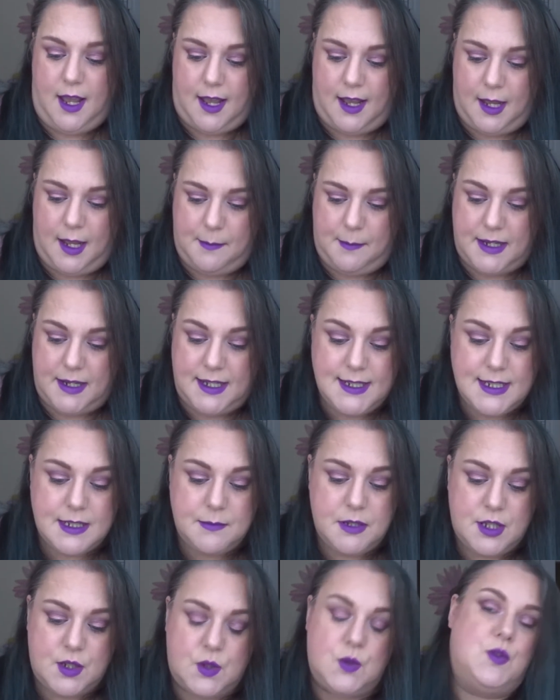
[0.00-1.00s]
Um,
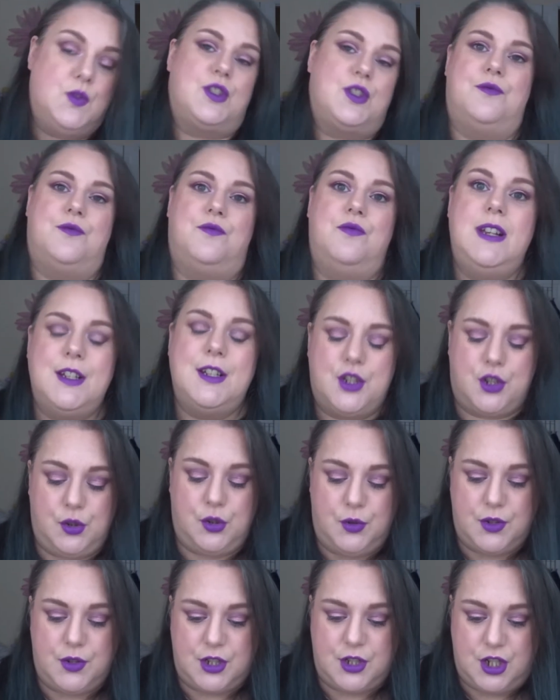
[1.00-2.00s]
Elizabeth sought to
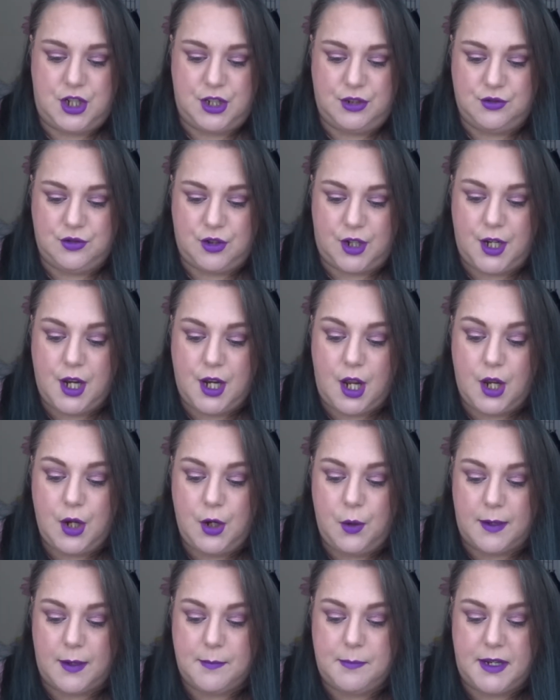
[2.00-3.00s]
reassure the children
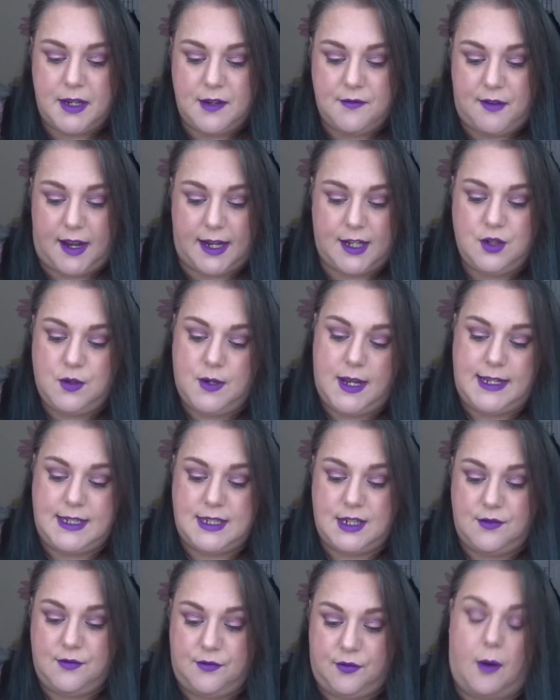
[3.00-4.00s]
who had been
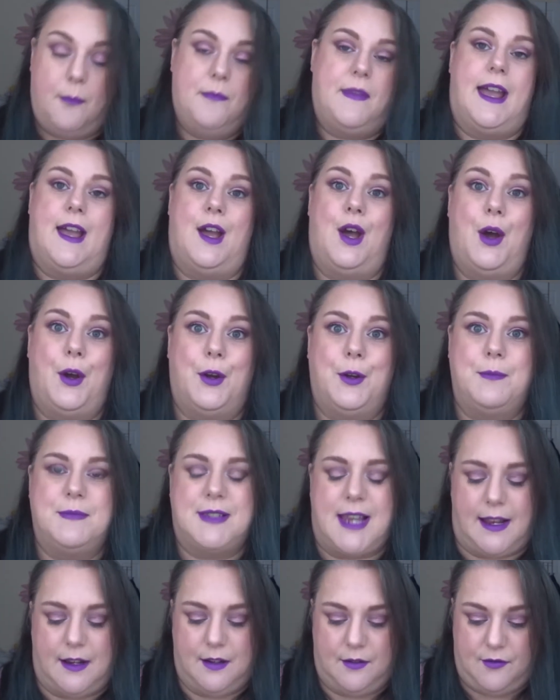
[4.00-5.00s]
evacuated from their
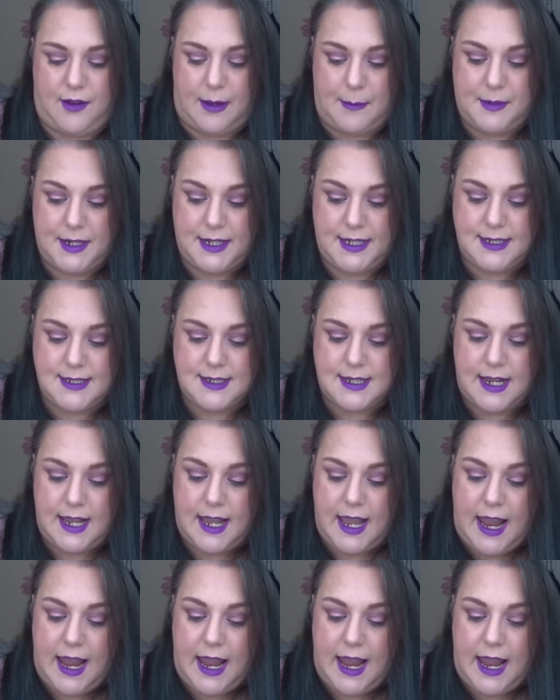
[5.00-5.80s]
homes and families.